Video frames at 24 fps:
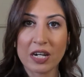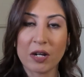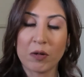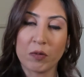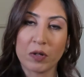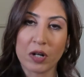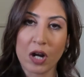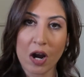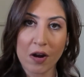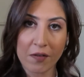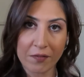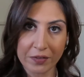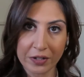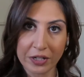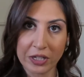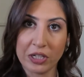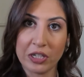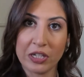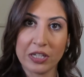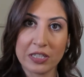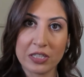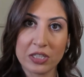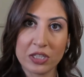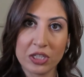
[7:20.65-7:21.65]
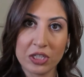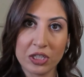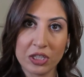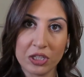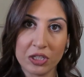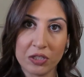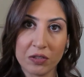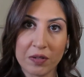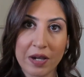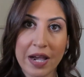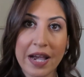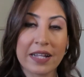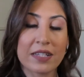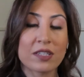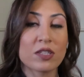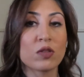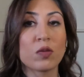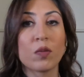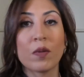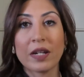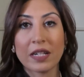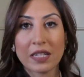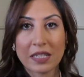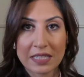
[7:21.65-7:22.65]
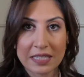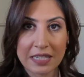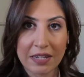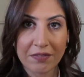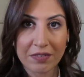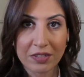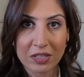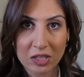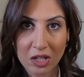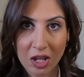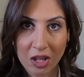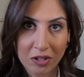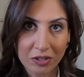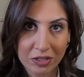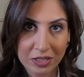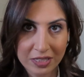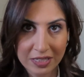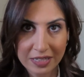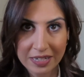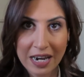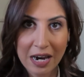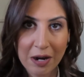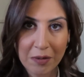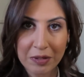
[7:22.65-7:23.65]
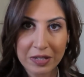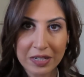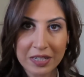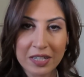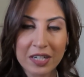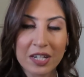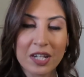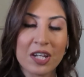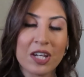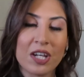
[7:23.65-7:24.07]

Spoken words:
and we're offering it to you at $27 an hour.